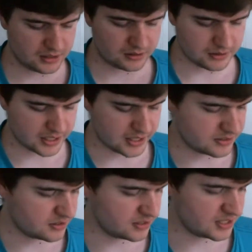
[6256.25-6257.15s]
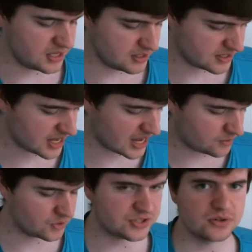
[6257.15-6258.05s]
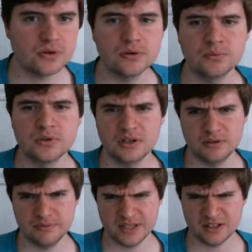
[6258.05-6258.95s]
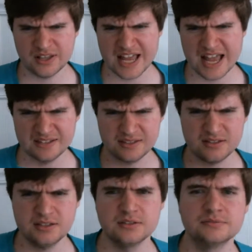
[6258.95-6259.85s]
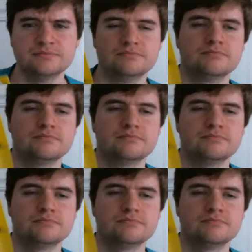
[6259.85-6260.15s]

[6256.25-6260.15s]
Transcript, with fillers: All right. So these again were sold were in the last